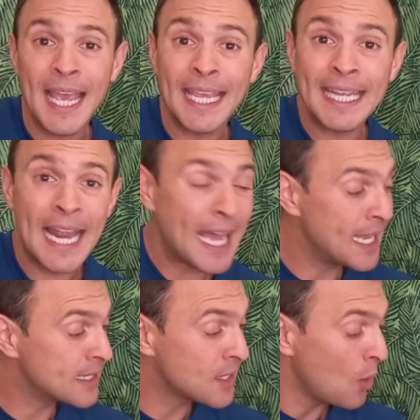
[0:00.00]
It
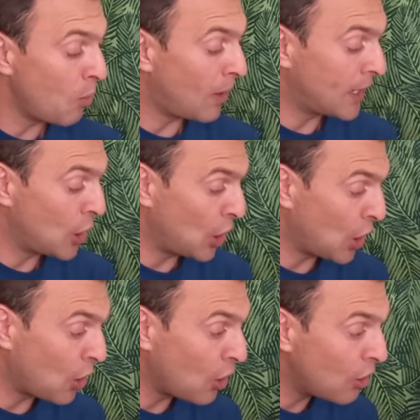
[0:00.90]
has one
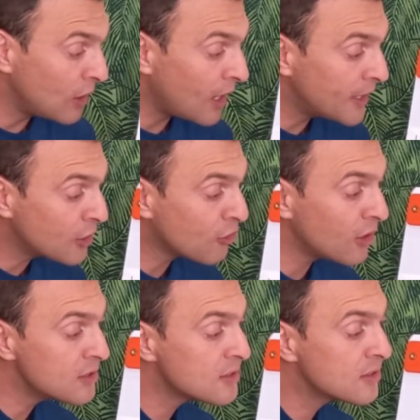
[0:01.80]
long line
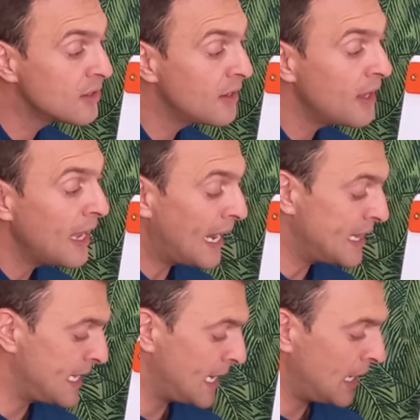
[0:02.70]
across and
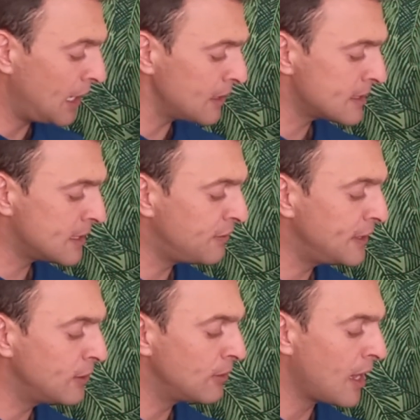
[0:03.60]
then lots of
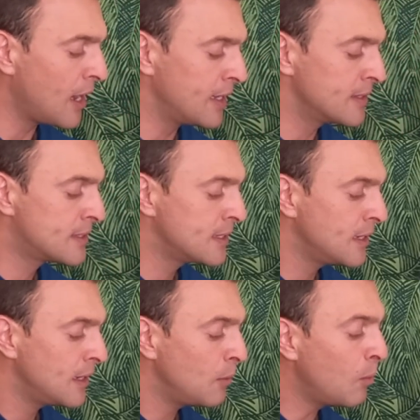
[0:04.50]
little lines,
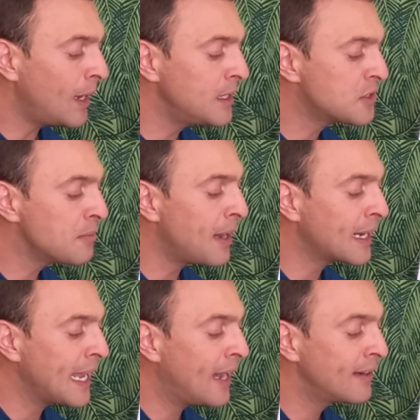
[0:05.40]
one to mark
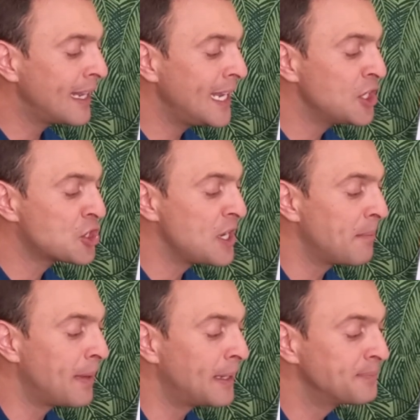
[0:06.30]
out each
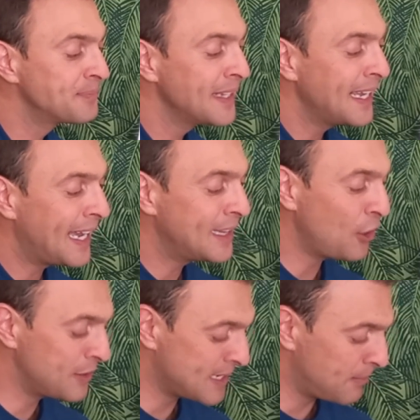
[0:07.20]
number, and
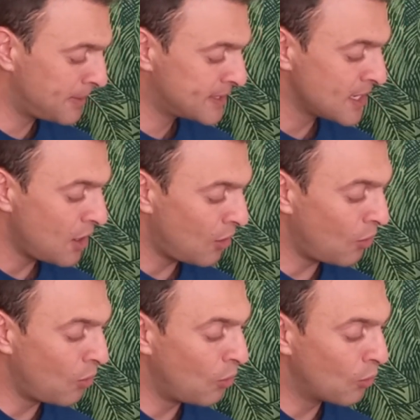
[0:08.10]
those numbers are
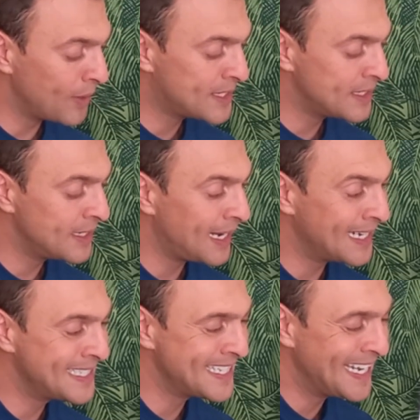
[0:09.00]
all written
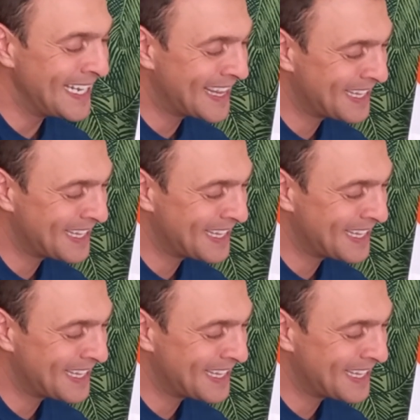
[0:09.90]
underneath.